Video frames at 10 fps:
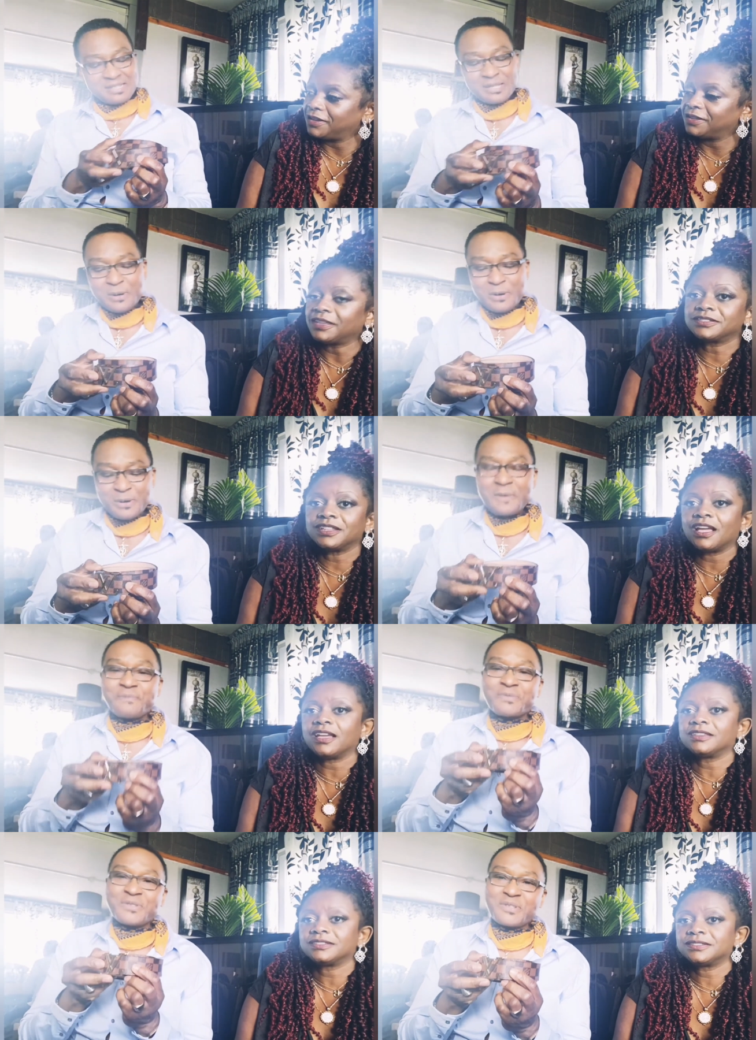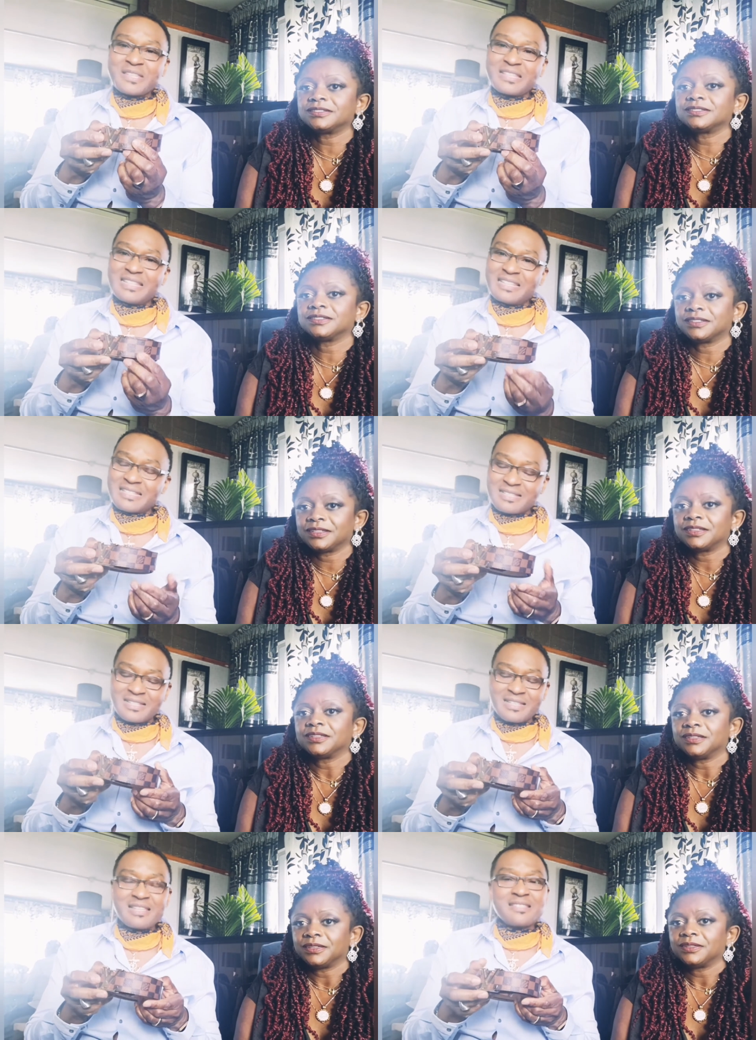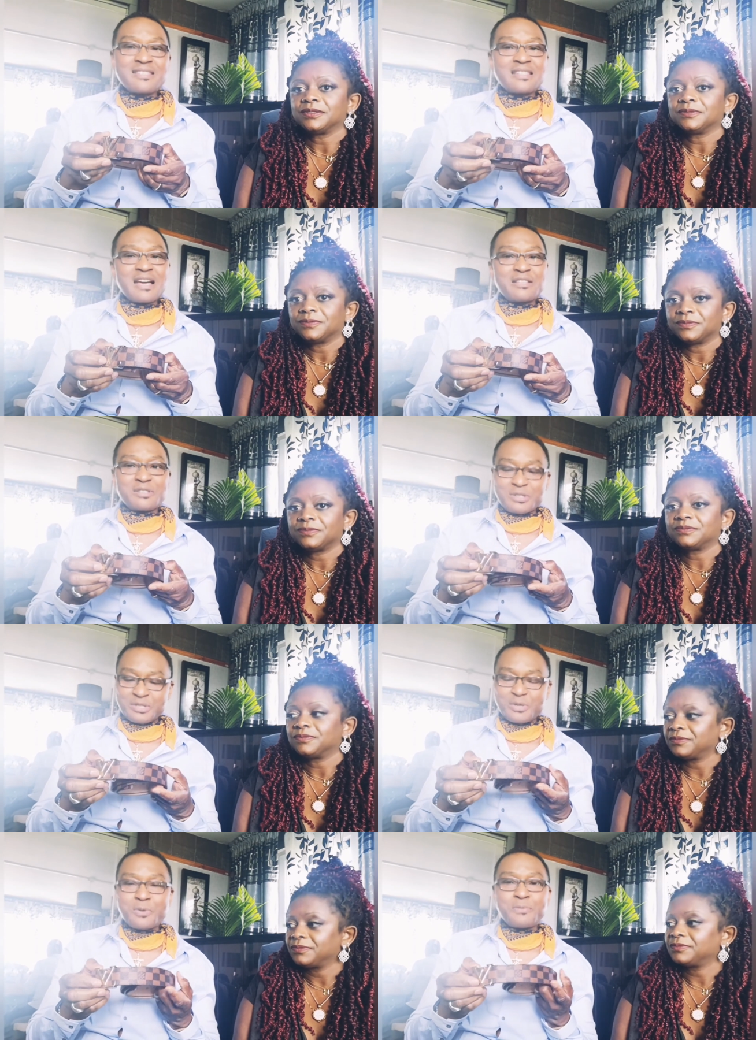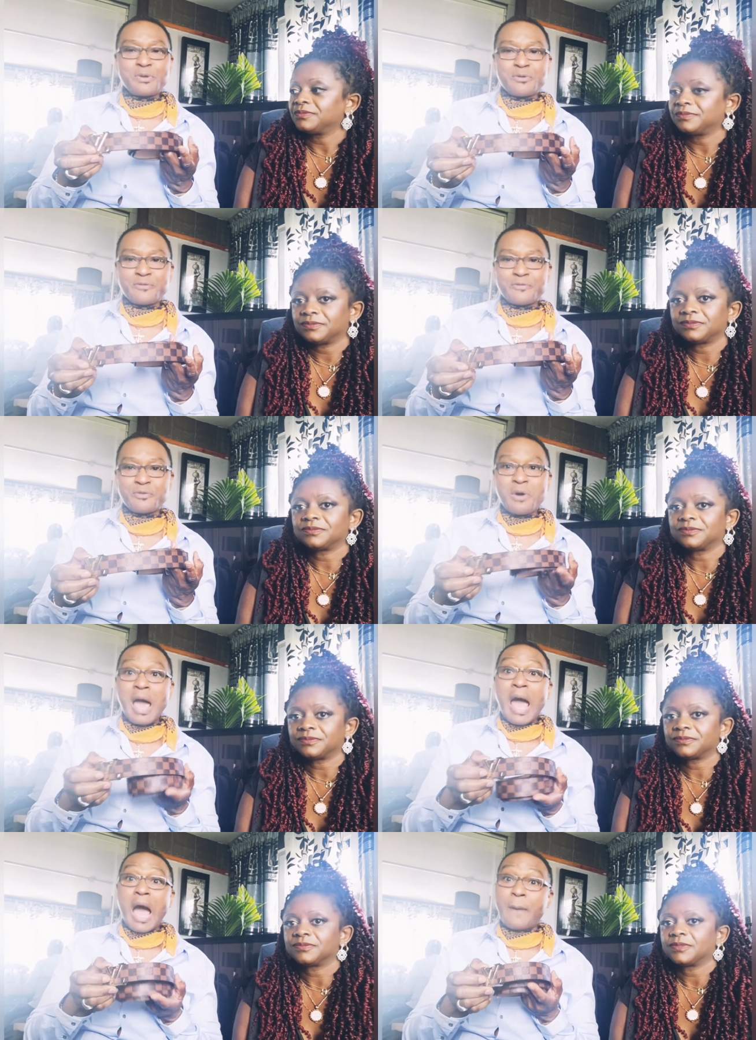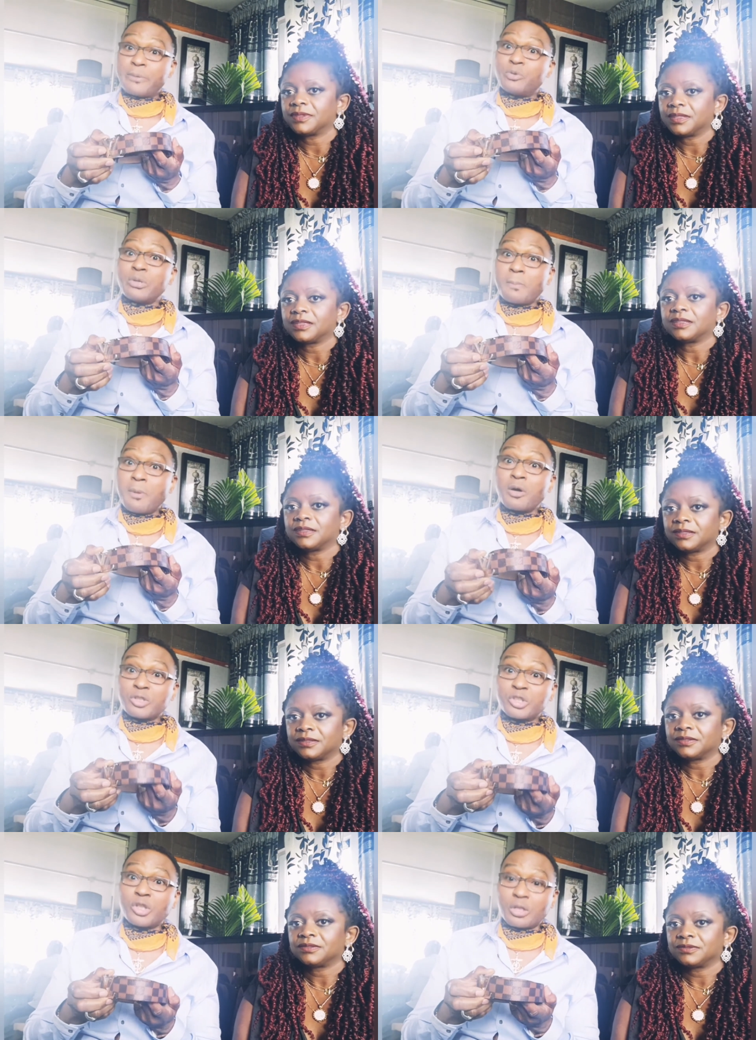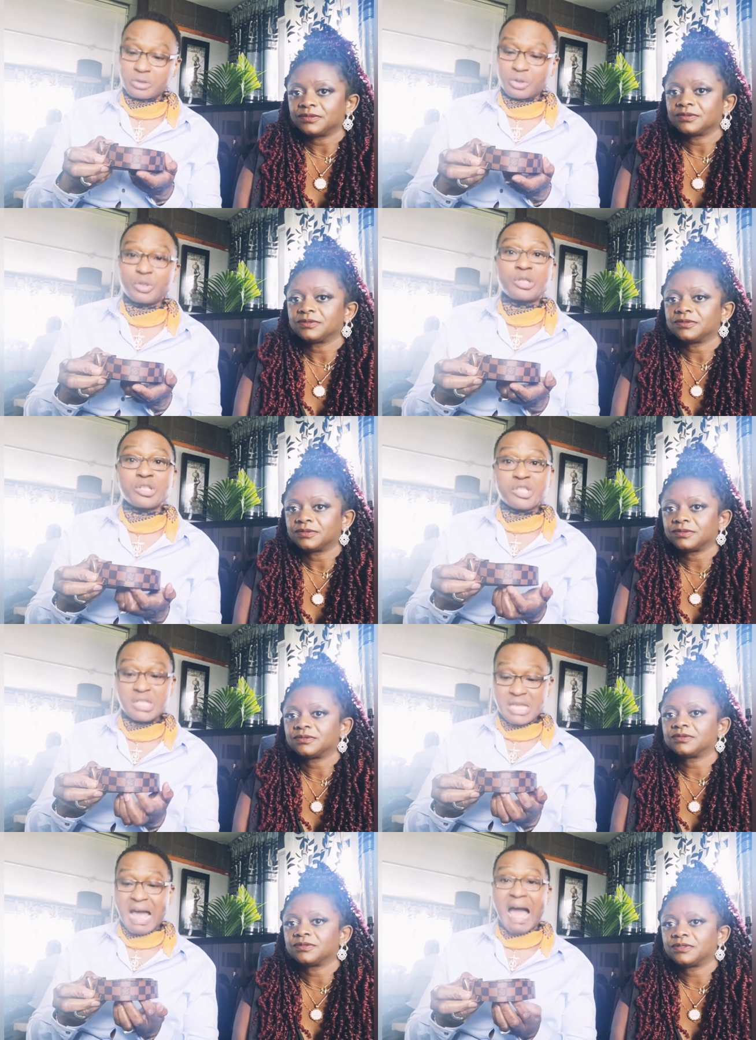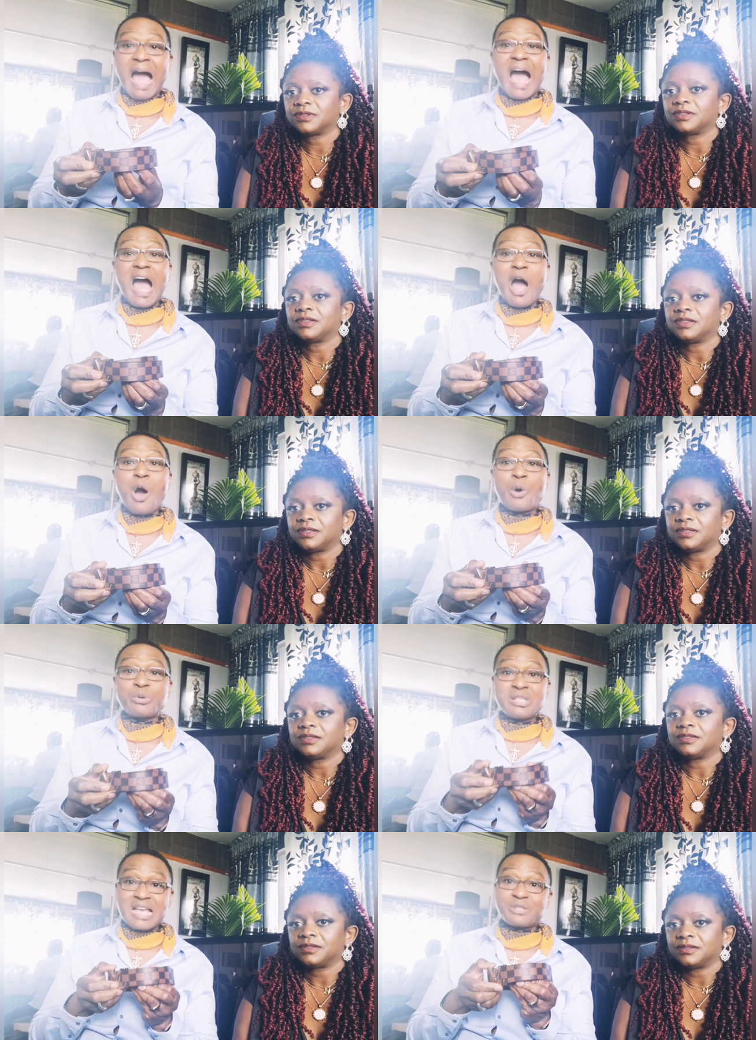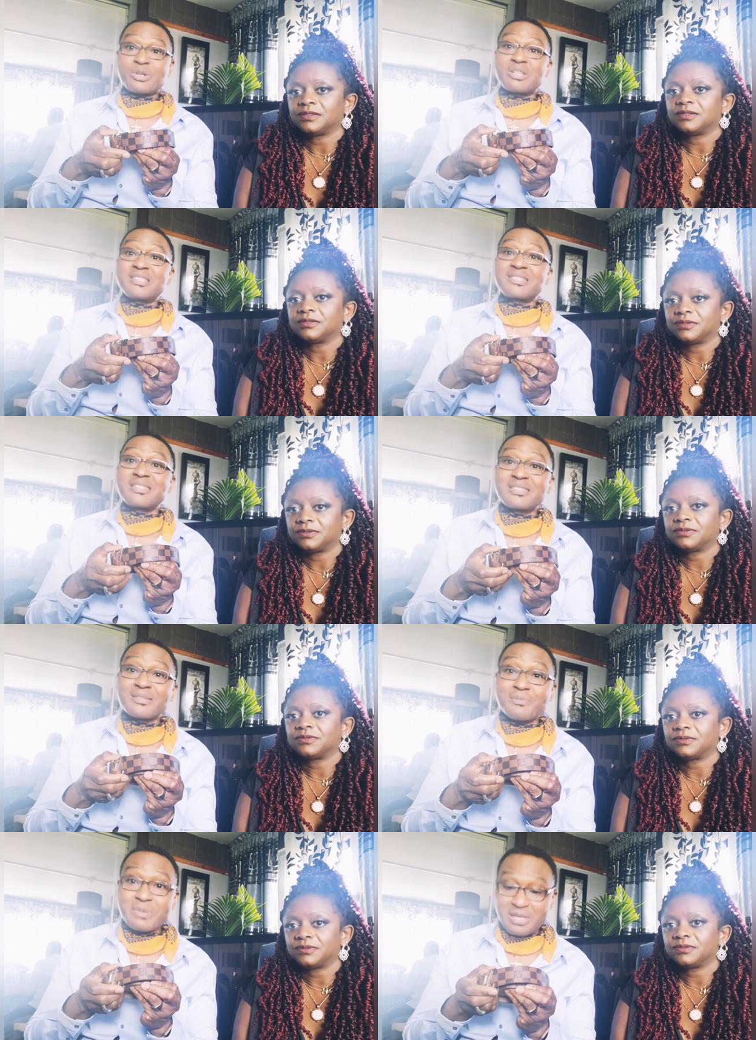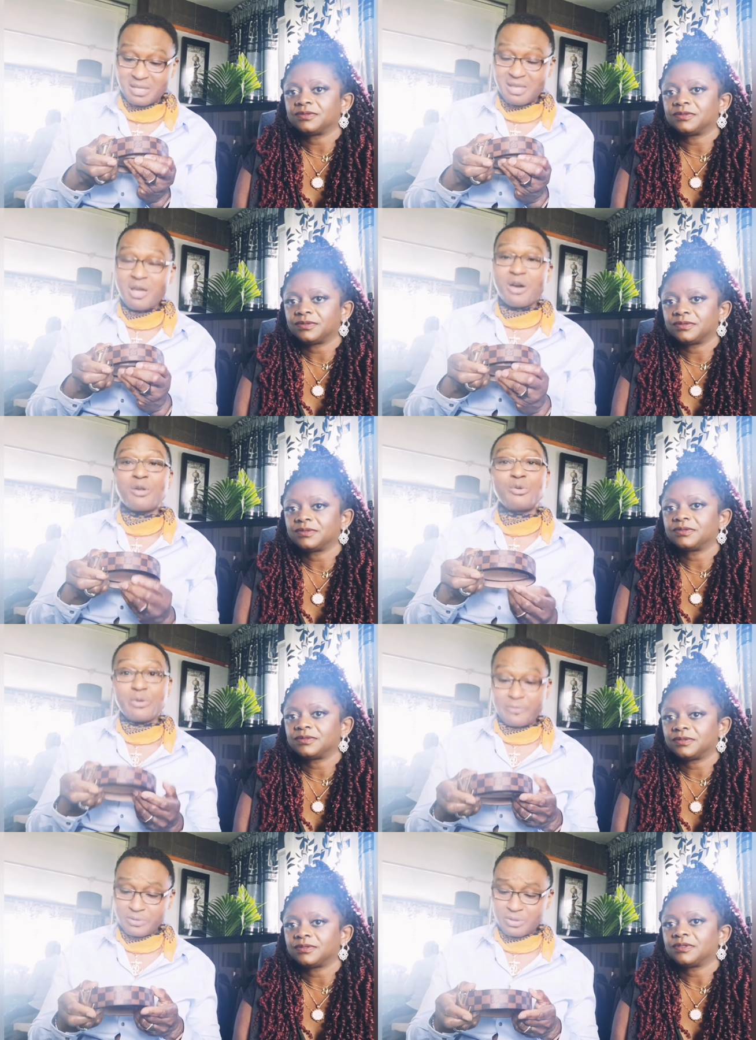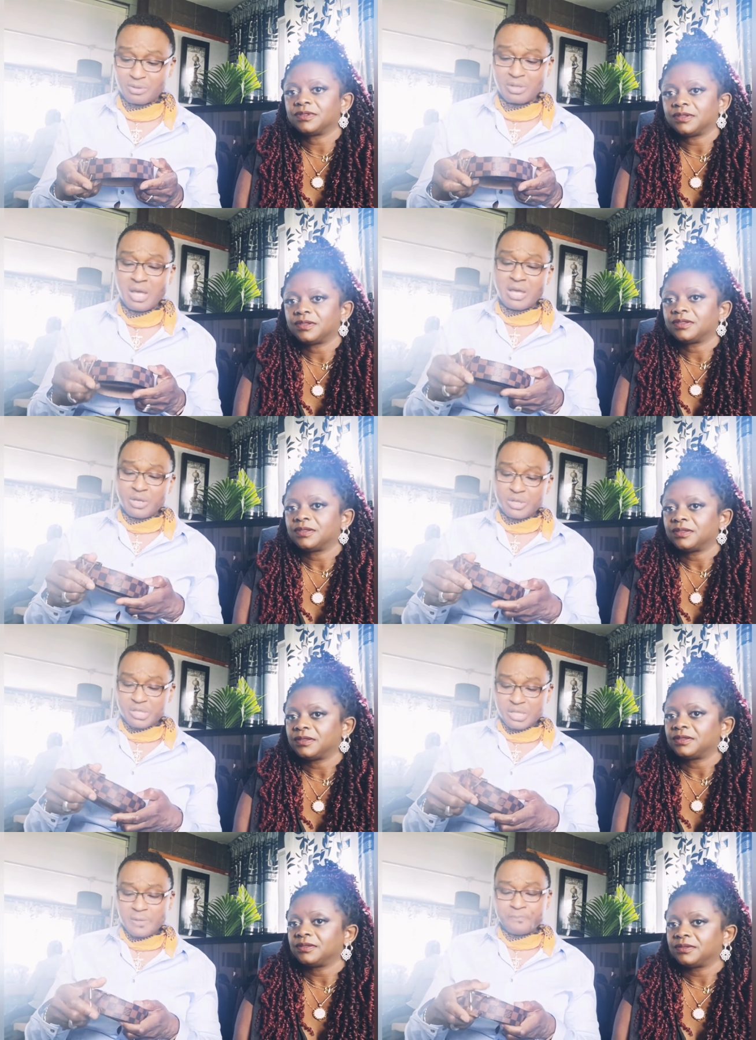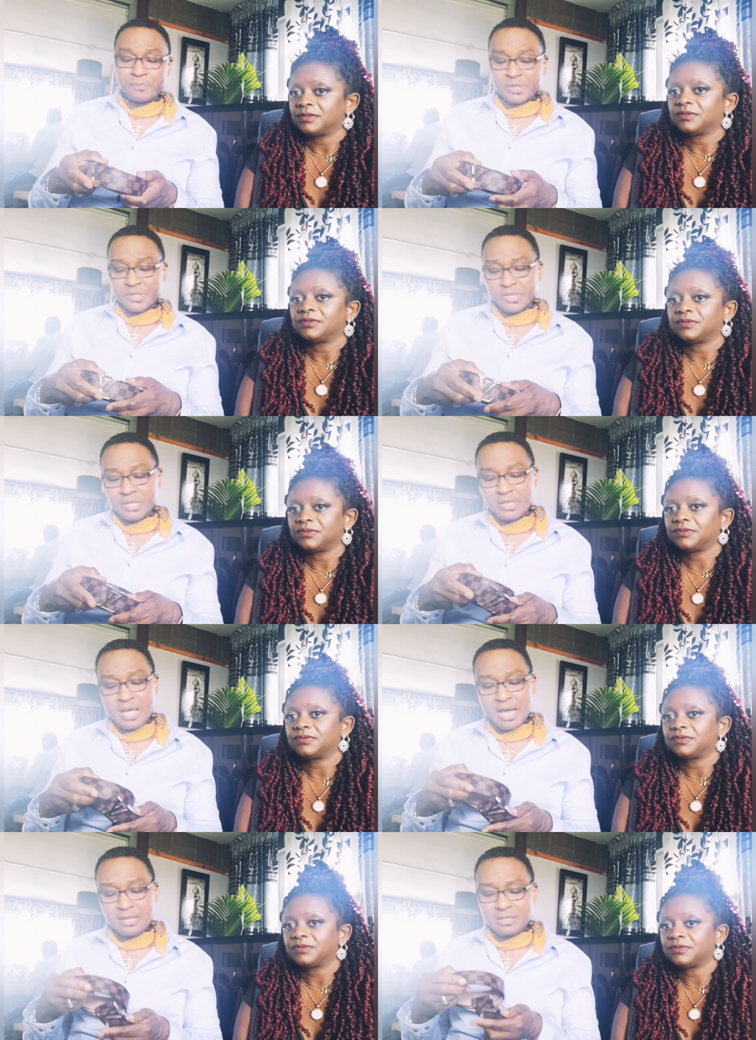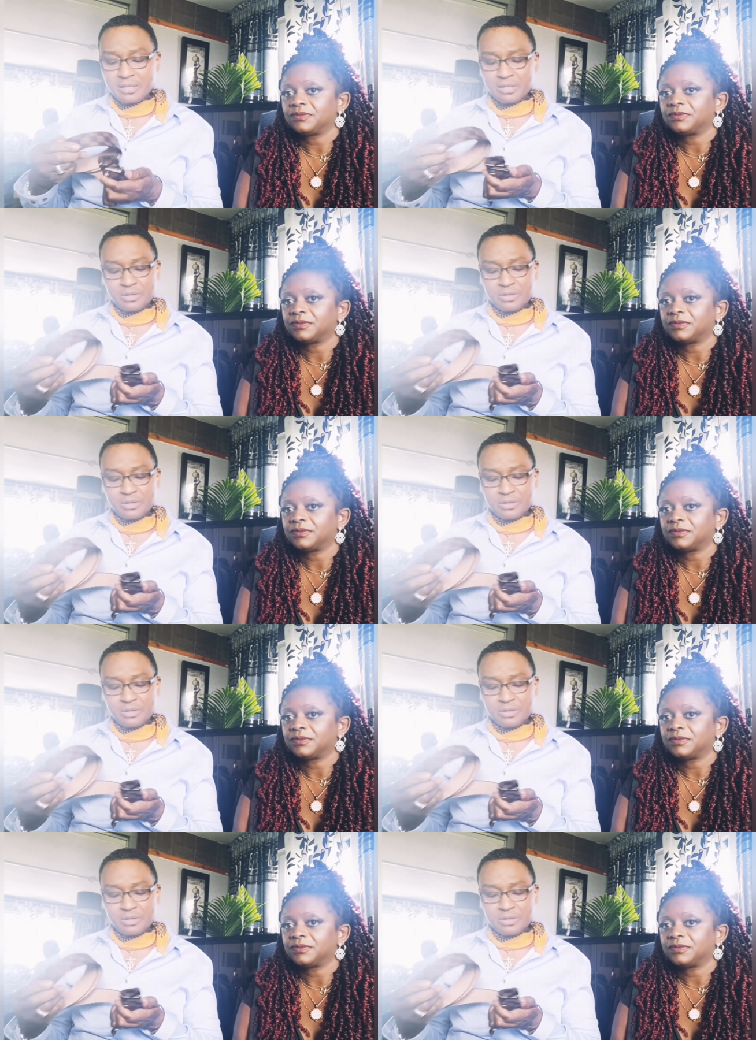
Speaker 1: So so nice. look at this. Isn't that just so beautiful? I'll be doing a mug shot so you can see how this actually sits on me, Louis Vuitton. You see, see that you